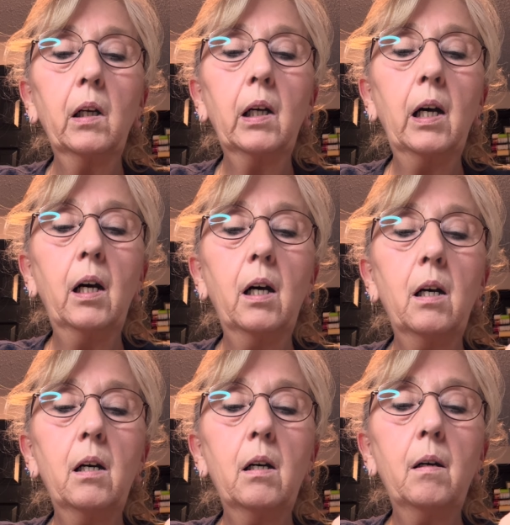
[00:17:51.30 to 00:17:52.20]

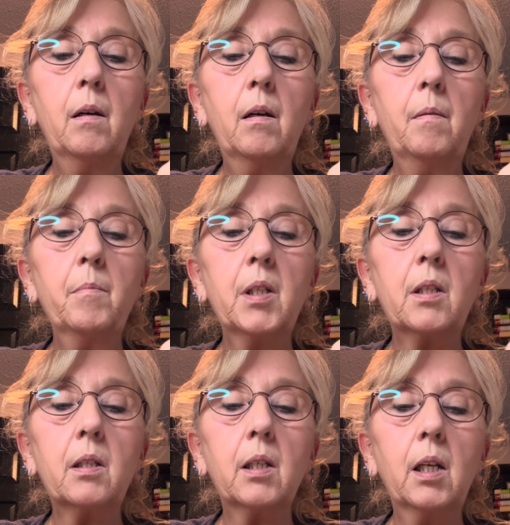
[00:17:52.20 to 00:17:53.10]
Let's
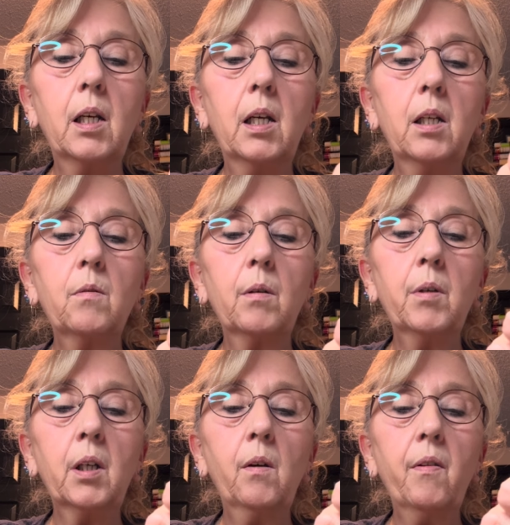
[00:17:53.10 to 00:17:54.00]
see. Do I want
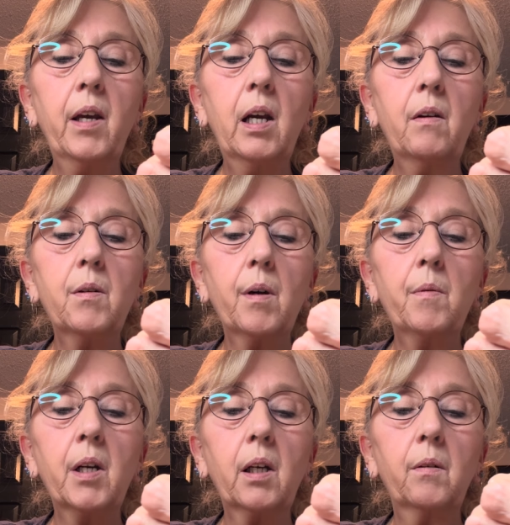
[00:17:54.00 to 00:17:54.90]
to go there or do I
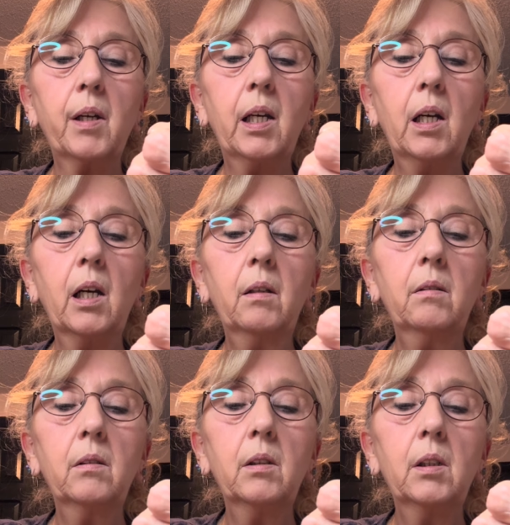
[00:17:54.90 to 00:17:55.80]
want to go here?
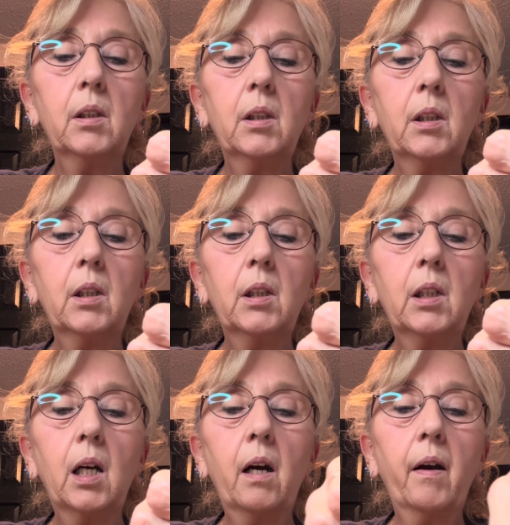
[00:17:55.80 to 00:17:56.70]

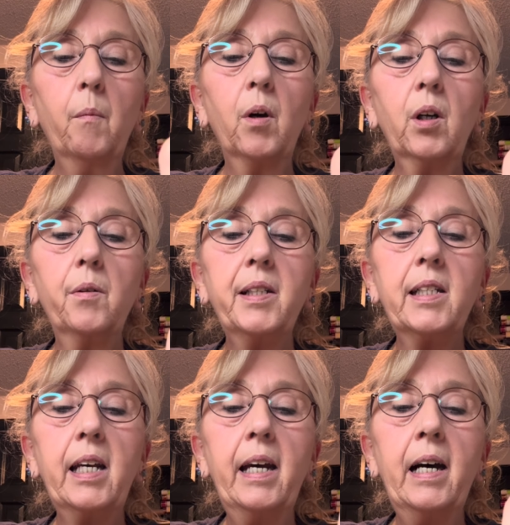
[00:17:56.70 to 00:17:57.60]
All right, we'll go
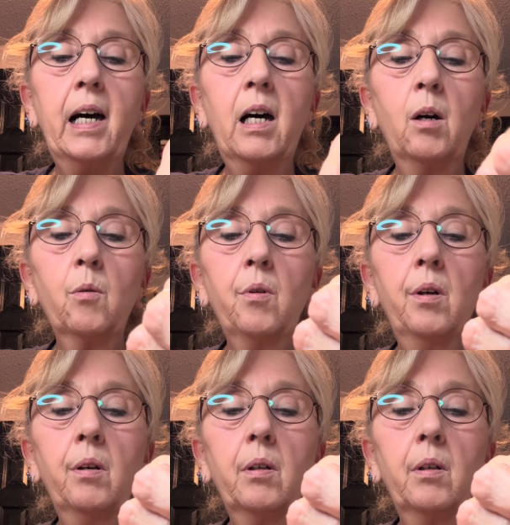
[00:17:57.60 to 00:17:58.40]
down